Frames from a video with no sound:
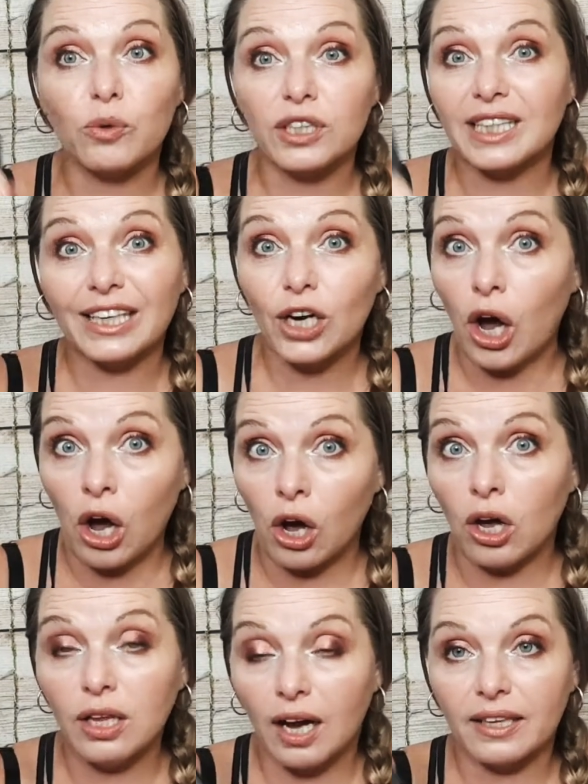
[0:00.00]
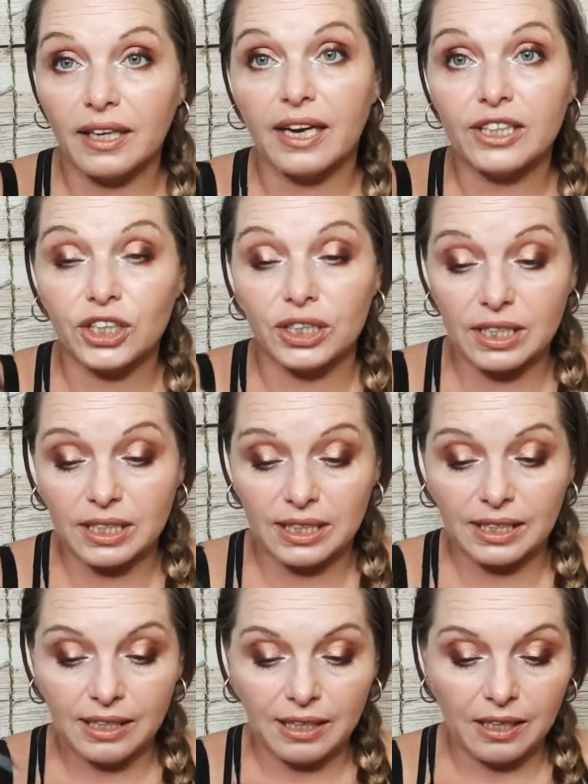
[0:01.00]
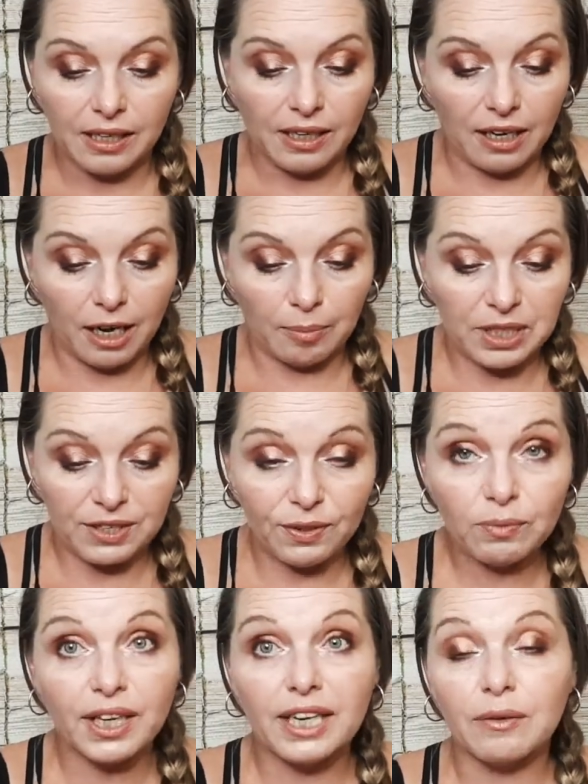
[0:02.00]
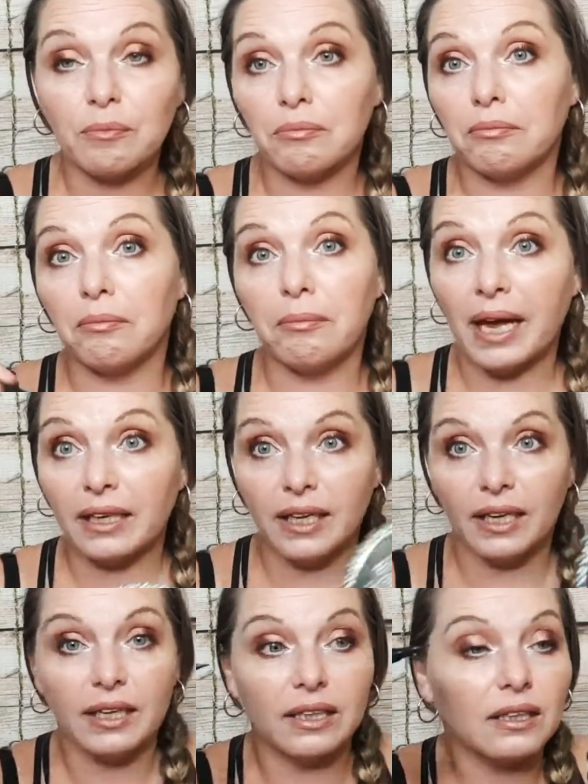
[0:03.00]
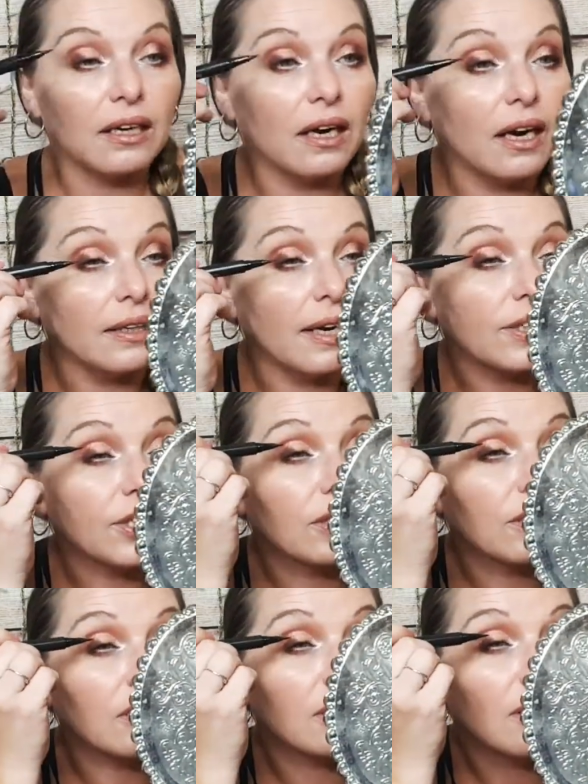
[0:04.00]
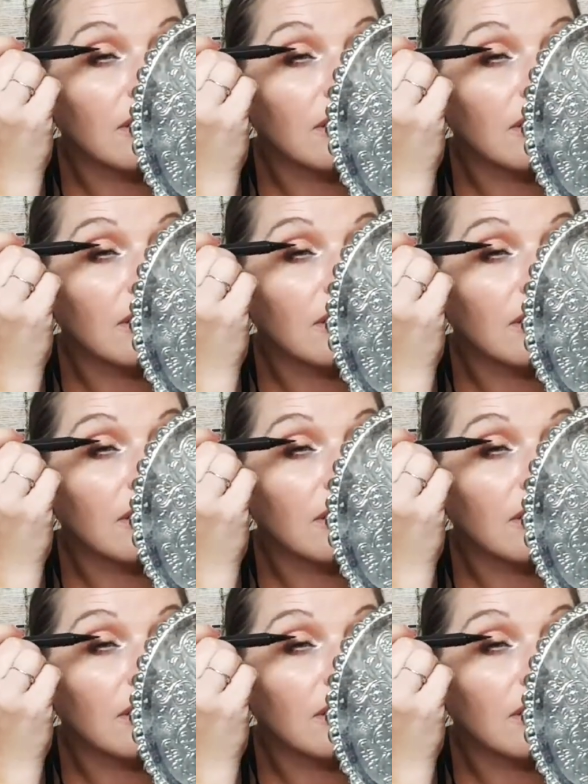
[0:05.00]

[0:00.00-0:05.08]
works on all eyelashes, um, even like magnetic eyelashes.